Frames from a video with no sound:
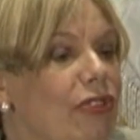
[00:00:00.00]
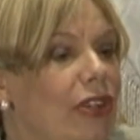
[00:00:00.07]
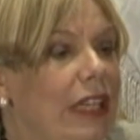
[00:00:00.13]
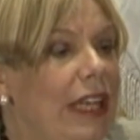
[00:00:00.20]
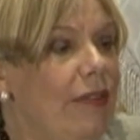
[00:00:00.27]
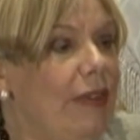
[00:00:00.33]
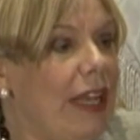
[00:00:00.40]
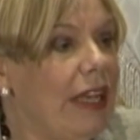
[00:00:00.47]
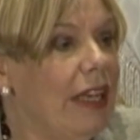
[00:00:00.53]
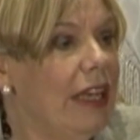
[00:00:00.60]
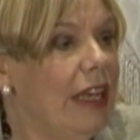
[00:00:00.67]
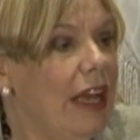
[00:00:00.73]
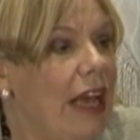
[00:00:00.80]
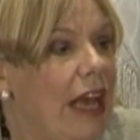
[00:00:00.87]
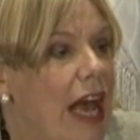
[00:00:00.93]
for a living,
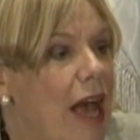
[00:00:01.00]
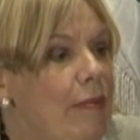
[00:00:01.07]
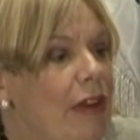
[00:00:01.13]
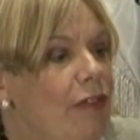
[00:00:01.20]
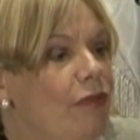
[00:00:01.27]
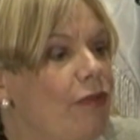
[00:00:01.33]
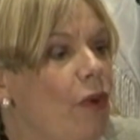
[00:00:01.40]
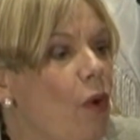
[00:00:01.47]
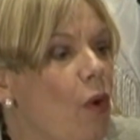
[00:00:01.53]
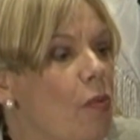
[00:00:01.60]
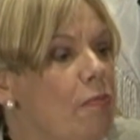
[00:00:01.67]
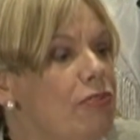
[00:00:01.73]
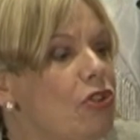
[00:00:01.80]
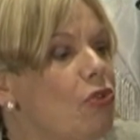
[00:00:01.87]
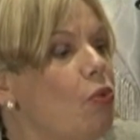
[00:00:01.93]
I'm
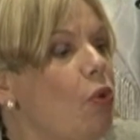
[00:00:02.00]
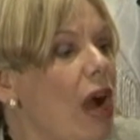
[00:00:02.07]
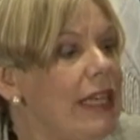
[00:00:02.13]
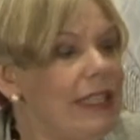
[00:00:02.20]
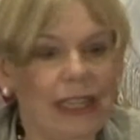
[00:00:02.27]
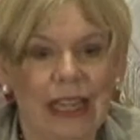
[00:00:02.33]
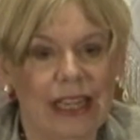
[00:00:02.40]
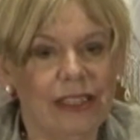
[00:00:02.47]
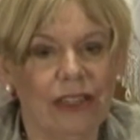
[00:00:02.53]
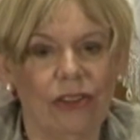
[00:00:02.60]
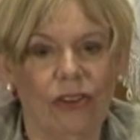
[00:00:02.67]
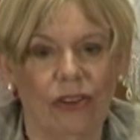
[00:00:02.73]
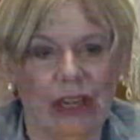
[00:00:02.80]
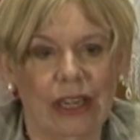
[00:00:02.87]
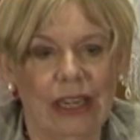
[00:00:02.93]
informed quite
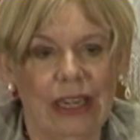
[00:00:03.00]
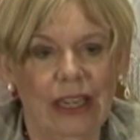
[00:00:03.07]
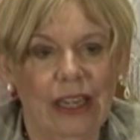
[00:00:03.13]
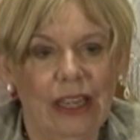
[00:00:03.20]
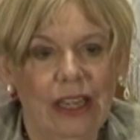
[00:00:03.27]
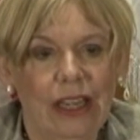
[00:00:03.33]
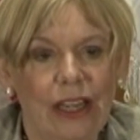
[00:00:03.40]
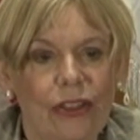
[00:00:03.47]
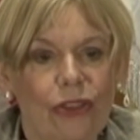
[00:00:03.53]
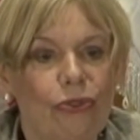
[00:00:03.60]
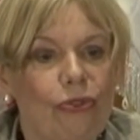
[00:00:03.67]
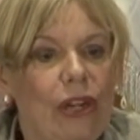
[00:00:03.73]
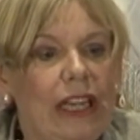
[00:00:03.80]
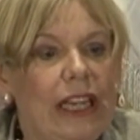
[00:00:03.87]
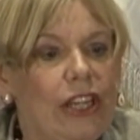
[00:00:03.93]
categorically
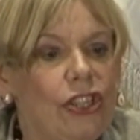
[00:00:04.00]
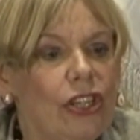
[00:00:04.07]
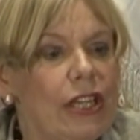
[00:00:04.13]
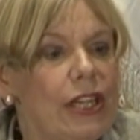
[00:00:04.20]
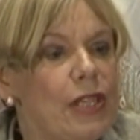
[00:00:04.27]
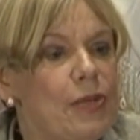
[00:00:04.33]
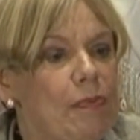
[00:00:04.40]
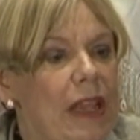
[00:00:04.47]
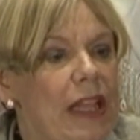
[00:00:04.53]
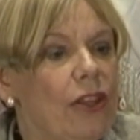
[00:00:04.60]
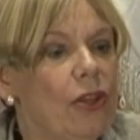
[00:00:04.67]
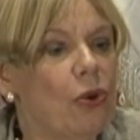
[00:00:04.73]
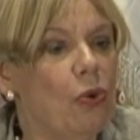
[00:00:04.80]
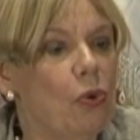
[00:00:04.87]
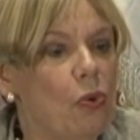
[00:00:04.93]
that religion has been
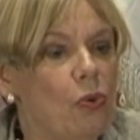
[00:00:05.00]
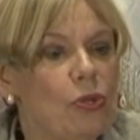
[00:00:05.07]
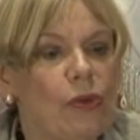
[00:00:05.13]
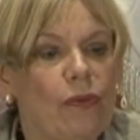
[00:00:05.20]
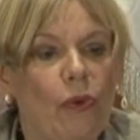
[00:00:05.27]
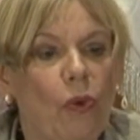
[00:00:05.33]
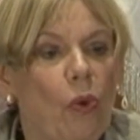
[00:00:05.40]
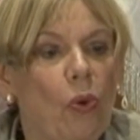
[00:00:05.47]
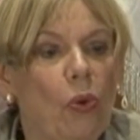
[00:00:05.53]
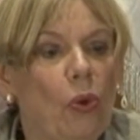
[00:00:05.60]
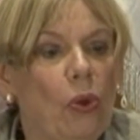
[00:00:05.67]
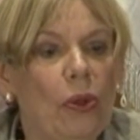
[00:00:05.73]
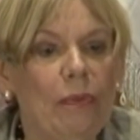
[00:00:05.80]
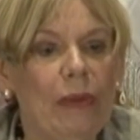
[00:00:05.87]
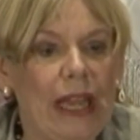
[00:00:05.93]
the cause of
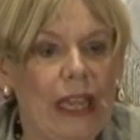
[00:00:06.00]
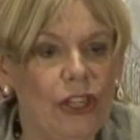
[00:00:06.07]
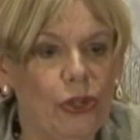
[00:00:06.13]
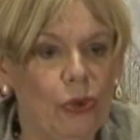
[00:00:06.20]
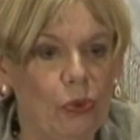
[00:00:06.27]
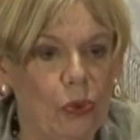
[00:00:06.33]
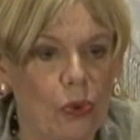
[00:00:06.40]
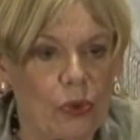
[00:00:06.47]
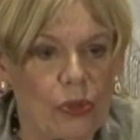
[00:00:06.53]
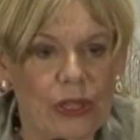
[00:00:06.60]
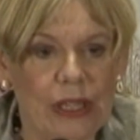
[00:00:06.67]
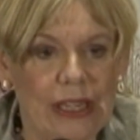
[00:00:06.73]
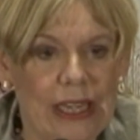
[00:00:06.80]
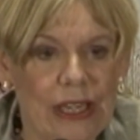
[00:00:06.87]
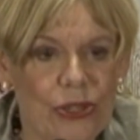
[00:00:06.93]
all the major wars
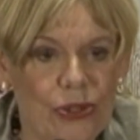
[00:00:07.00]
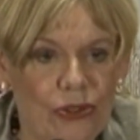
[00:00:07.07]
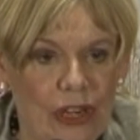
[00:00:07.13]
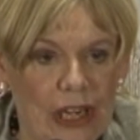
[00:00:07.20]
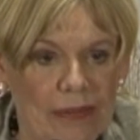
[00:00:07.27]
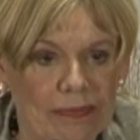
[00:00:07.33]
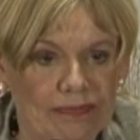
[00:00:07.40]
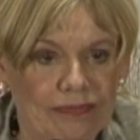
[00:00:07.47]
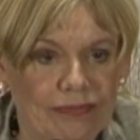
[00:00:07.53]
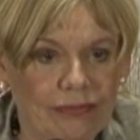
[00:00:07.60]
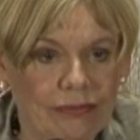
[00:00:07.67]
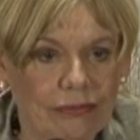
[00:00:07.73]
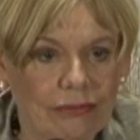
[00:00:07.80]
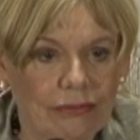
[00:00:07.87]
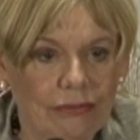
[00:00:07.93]
in history.
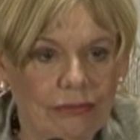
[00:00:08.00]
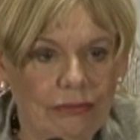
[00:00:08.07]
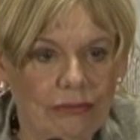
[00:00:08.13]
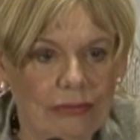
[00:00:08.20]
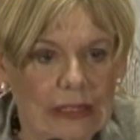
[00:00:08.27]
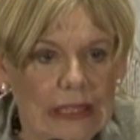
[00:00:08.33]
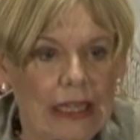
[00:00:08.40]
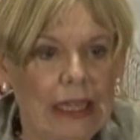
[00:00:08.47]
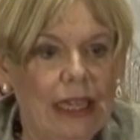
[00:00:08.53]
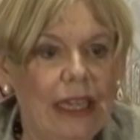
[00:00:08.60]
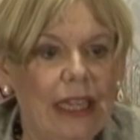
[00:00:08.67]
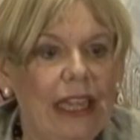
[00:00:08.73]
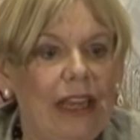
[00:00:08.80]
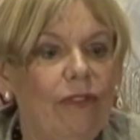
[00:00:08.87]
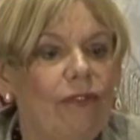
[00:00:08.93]

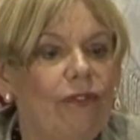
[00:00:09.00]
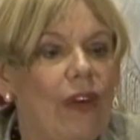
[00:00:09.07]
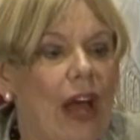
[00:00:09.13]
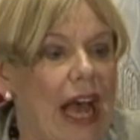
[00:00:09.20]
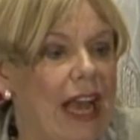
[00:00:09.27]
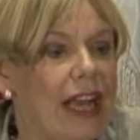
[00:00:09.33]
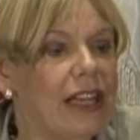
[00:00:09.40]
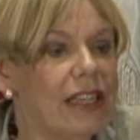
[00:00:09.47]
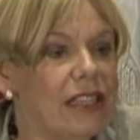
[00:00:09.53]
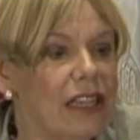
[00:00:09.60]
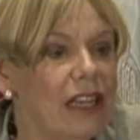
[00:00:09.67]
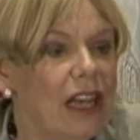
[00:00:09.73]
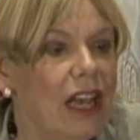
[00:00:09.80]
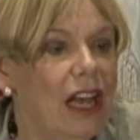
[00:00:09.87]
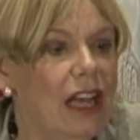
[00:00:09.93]
In fact,
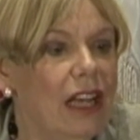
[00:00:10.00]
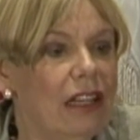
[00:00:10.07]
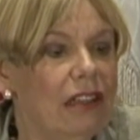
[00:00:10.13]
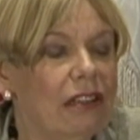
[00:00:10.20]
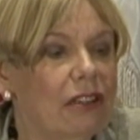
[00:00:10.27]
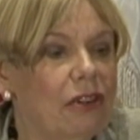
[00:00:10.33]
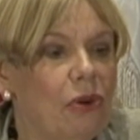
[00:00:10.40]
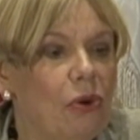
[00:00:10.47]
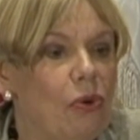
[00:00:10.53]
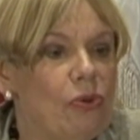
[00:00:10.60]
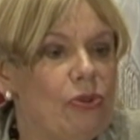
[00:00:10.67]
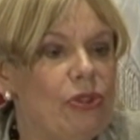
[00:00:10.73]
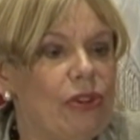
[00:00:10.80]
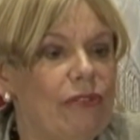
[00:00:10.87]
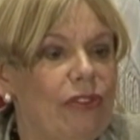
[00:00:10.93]
uh, the
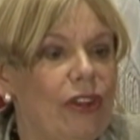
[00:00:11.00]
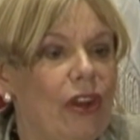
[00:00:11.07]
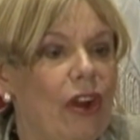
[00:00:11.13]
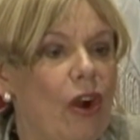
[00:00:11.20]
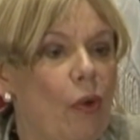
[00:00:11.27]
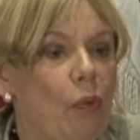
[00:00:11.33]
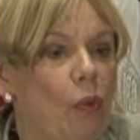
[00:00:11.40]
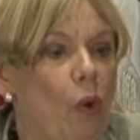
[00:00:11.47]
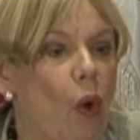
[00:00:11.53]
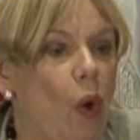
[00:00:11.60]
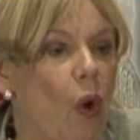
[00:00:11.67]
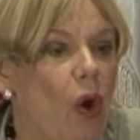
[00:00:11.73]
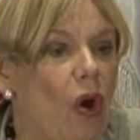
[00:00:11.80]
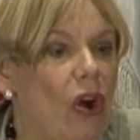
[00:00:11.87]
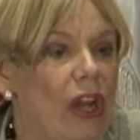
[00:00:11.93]
cause of a
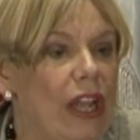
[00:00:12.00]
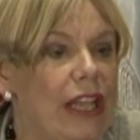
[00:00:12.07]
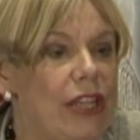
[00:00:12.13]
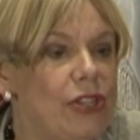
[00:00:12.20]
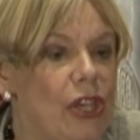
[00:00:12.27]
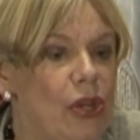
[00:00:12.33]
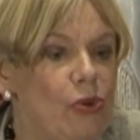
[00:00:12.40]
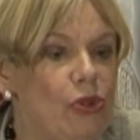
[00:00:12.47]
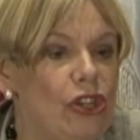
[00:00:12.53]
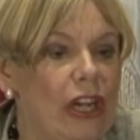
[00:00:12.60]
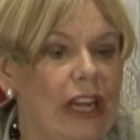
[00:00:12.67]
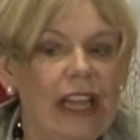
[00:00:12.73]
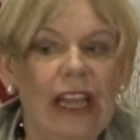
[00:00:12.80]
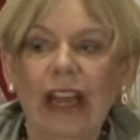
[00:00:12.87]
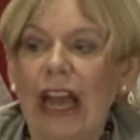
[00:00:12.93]
war is
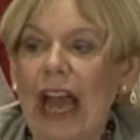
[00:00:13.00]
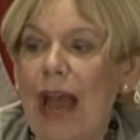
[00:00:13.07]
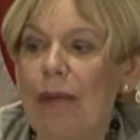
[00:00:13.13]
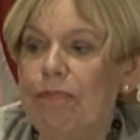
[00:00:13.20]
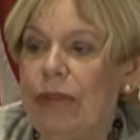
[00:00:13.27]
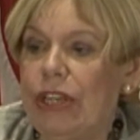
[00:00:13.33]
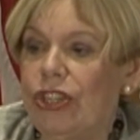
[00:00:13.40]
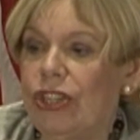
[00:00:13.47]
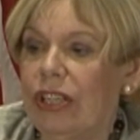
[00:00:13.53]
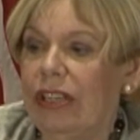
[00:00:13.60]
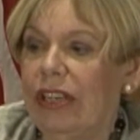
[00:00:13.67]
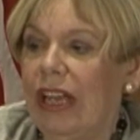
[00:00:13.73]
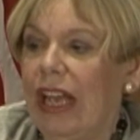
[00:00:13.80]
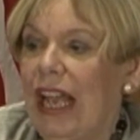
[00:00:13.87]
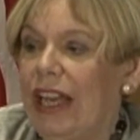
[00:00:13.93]
usually
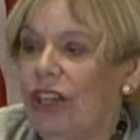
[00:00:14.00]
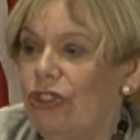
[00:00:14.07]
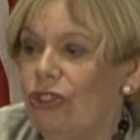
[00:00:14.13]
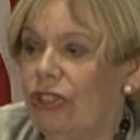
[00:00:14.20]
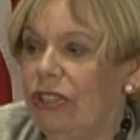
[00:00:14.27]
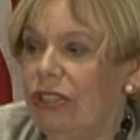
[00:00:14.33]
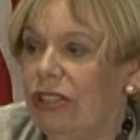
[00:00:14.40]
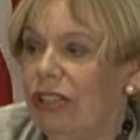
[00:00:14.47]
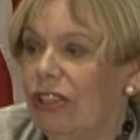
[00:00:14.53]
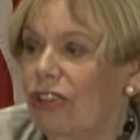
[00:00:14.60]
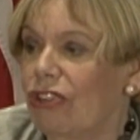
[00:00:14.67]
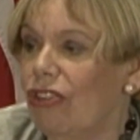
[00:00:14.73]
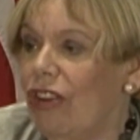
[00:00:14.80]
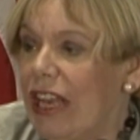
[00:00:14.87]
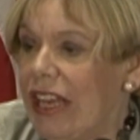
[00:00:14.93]
ambition, hatred,
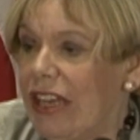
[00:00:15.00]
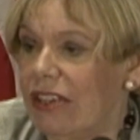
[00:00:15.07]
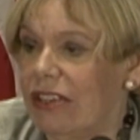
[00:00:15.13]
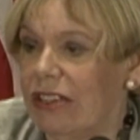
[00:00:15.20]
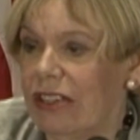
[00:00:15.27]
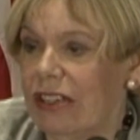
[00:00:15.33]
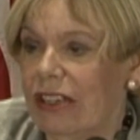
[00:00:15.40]
greed.